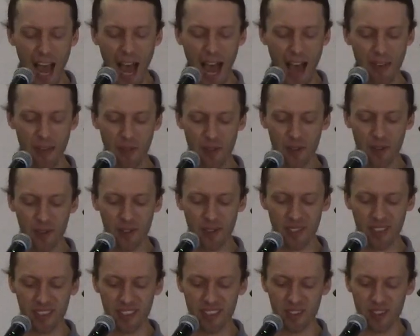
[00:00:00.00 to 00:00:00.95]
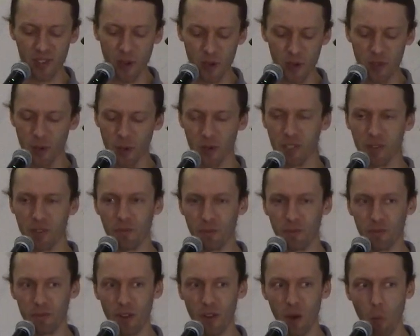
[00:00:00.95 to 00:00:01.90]
There's all sorts of
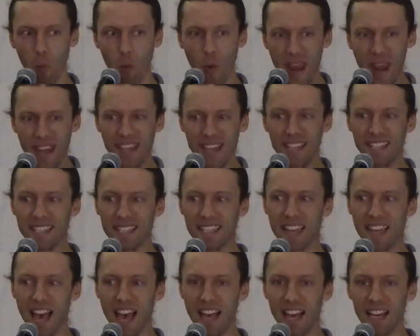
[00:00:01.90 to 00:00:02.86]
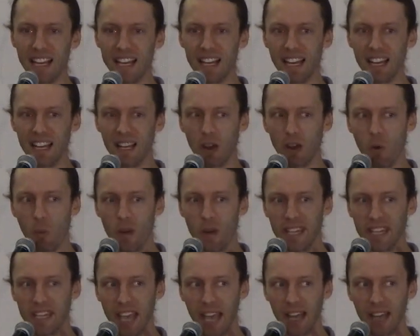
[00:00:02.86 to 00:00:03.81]
ways that we
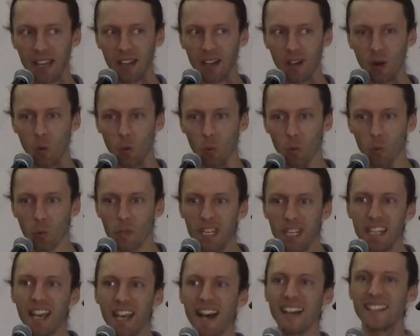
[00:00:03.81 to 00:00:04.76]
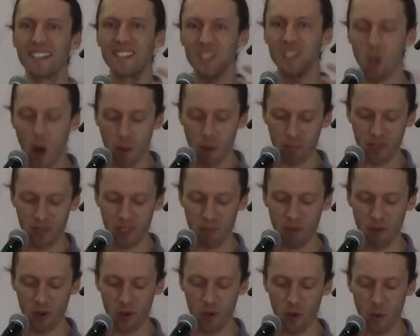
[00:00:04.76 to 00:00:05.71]
can re-adopt
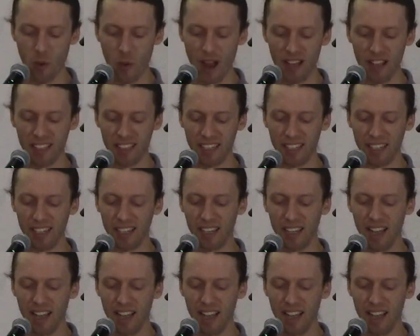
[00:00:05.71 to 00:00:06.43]
spirituality,